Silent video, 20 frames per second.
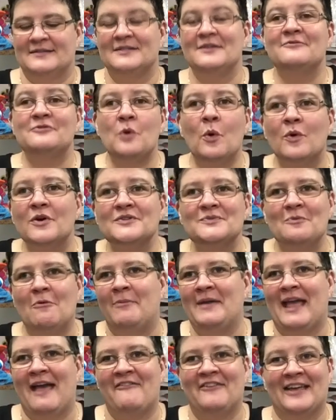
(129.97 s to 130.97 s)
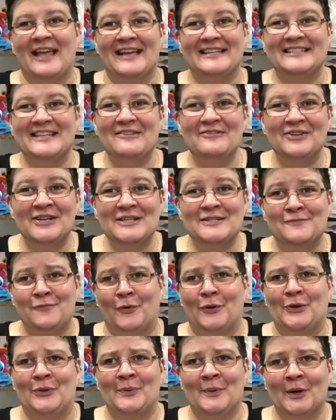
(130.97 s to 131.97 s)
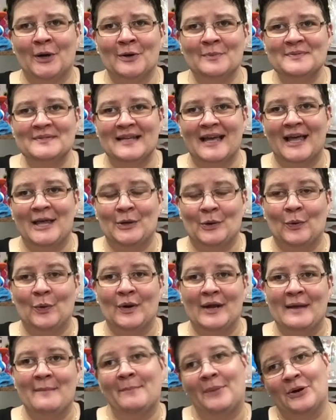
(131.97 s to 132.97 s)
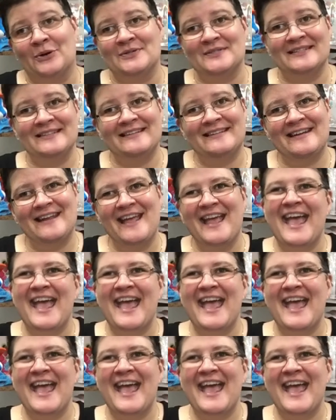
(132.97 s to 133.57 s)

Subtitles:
And of course, we'll be having activities for you curbside or in person.